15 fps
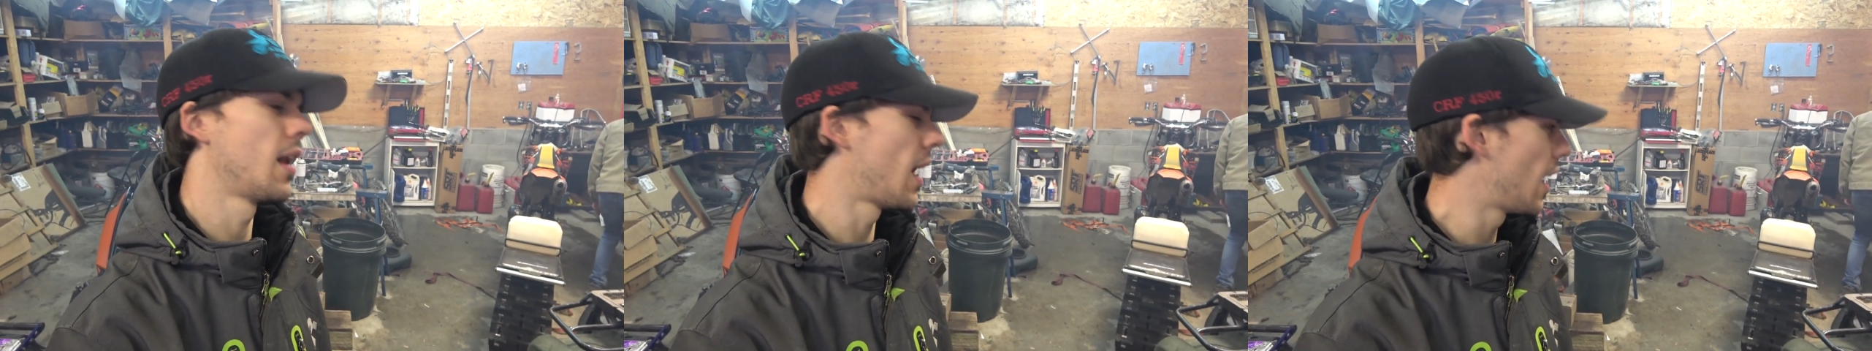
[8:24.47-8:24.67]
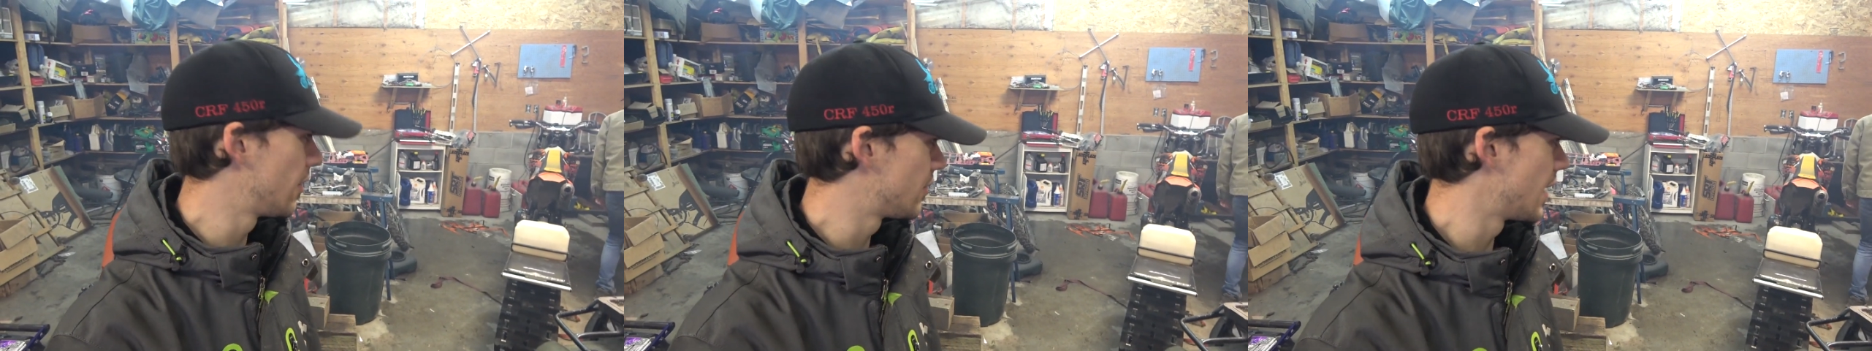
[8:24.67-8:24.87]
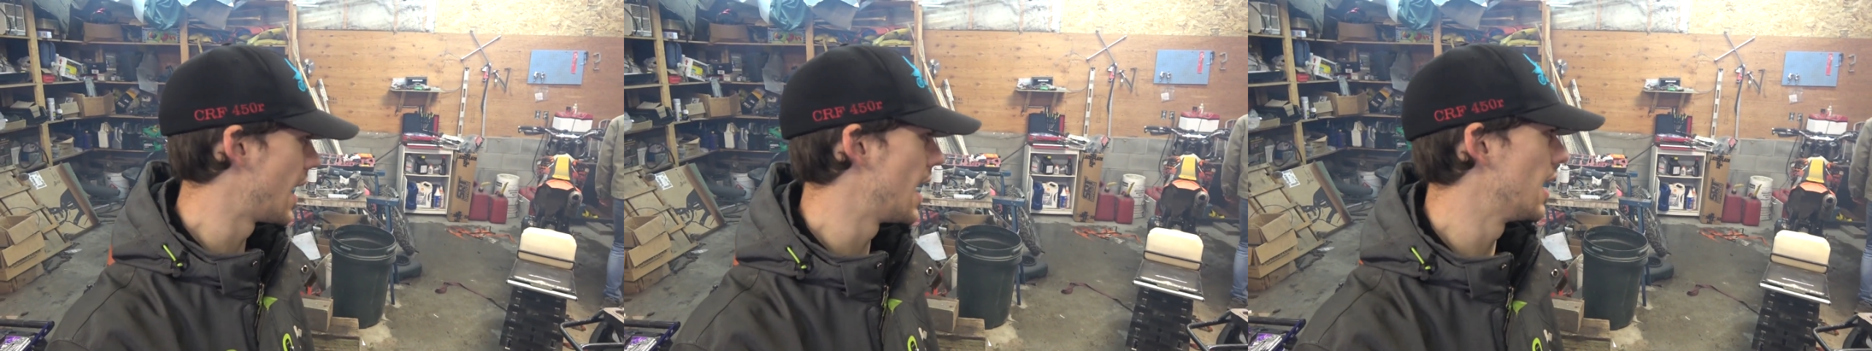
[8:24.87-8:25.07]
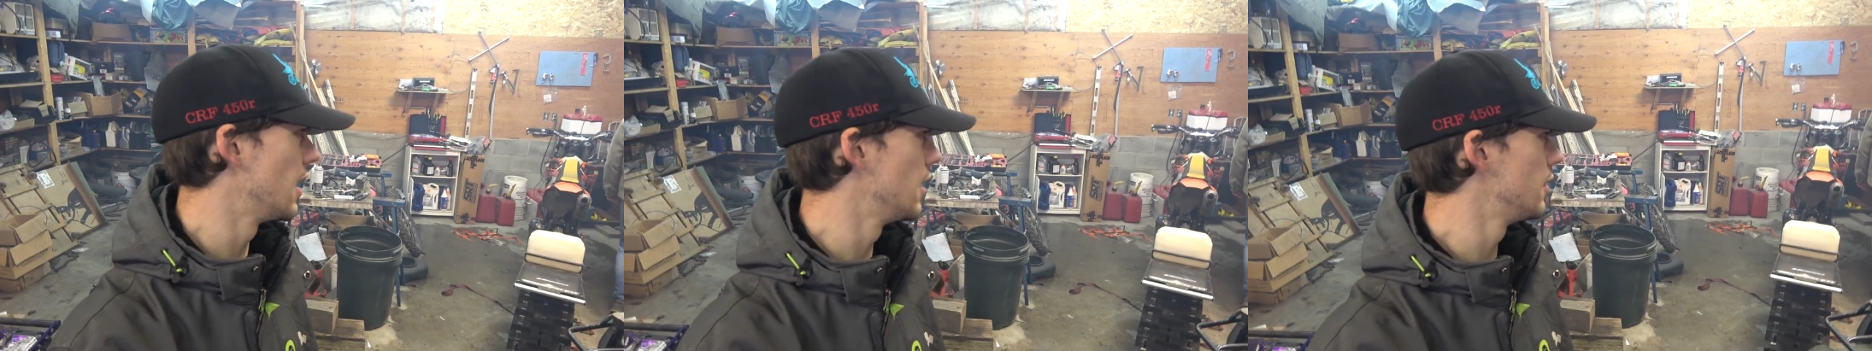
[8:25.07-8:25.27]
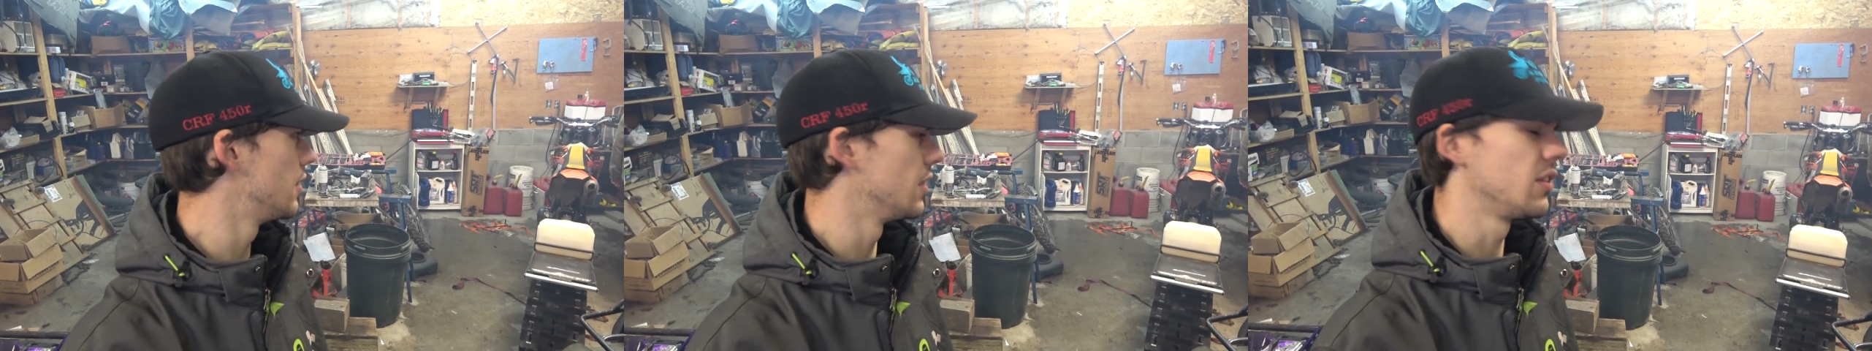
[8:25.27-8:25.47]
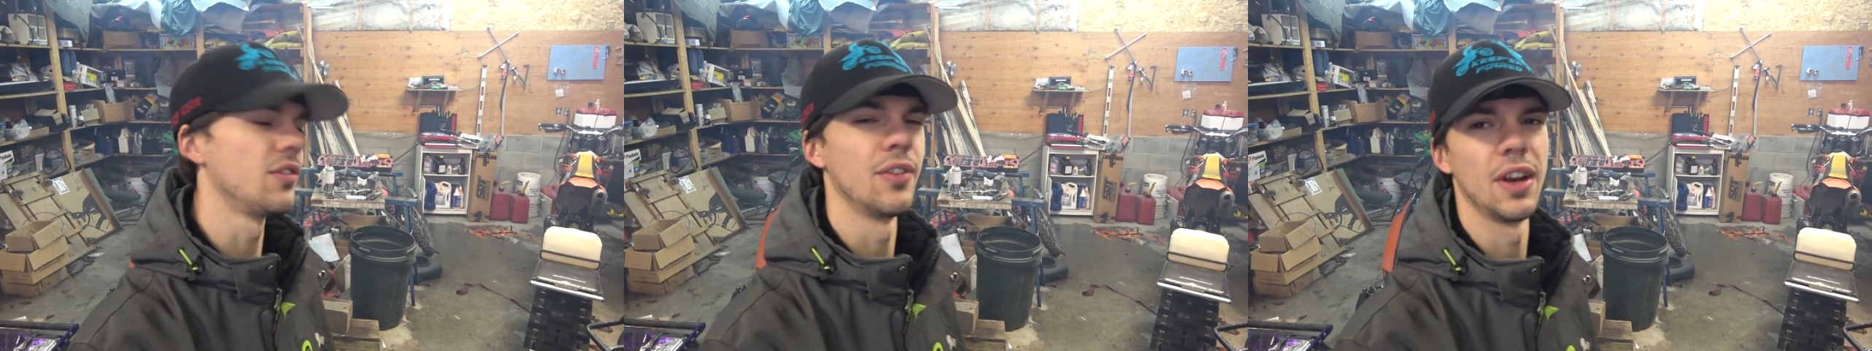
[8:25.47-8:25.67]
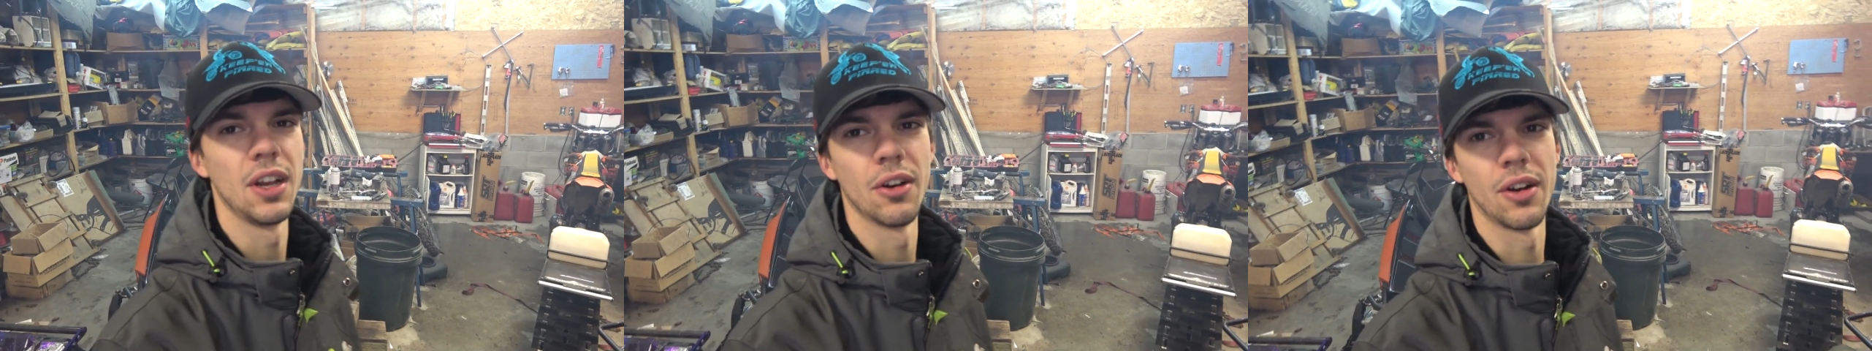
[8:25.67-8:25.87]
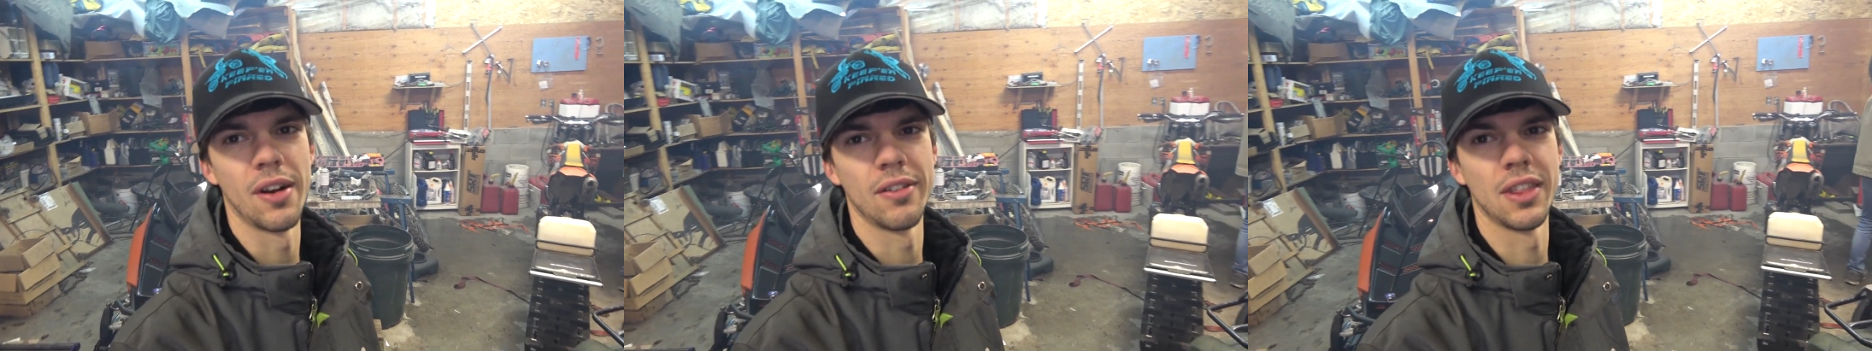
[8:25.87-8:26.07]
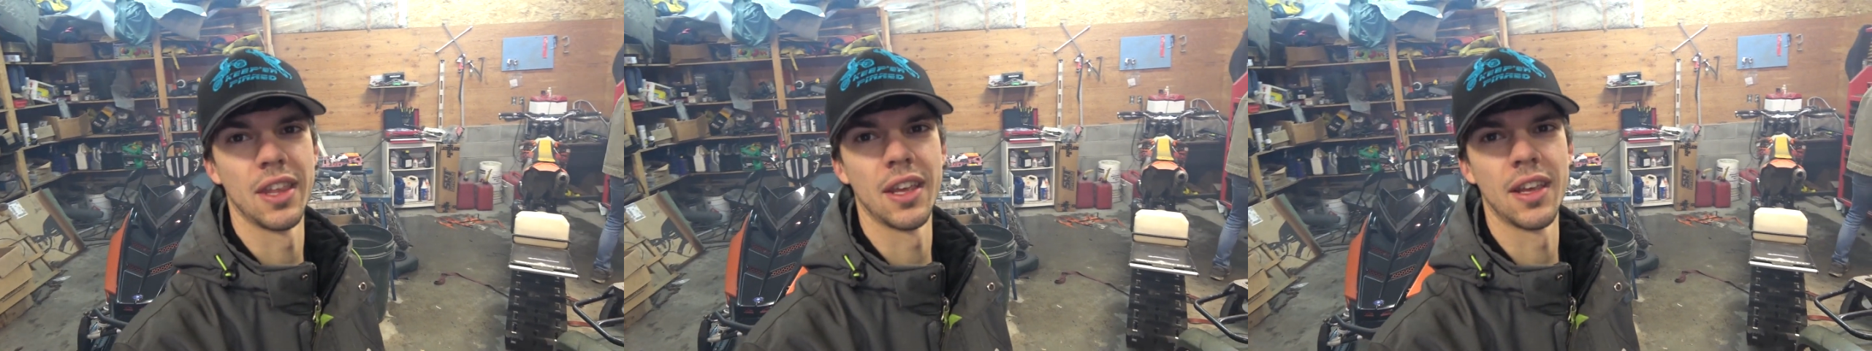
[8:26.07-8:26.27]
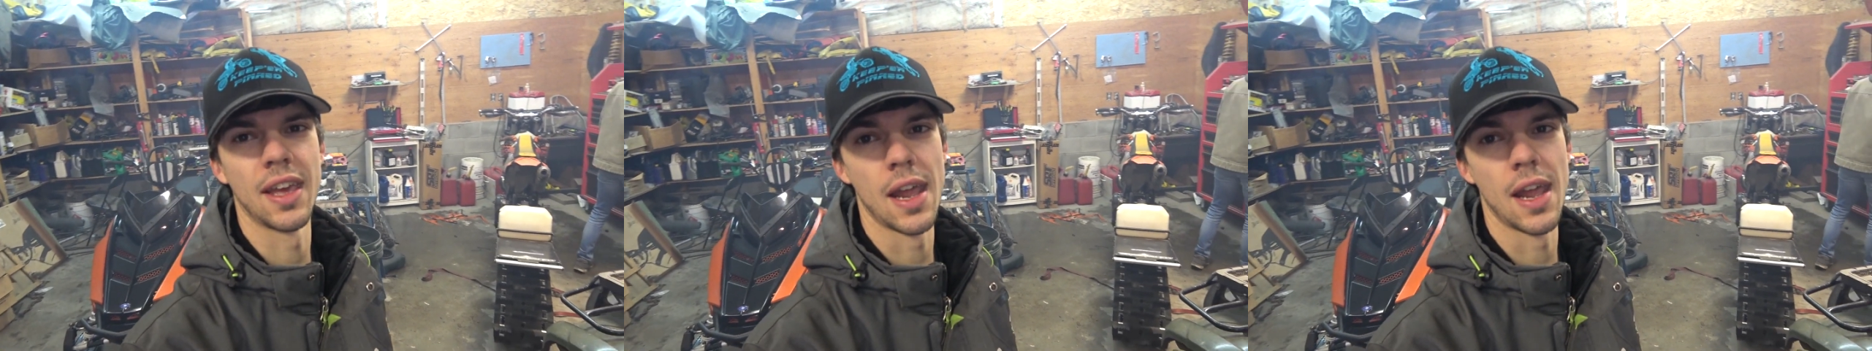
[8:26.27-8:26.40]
I have to edit this video and everything,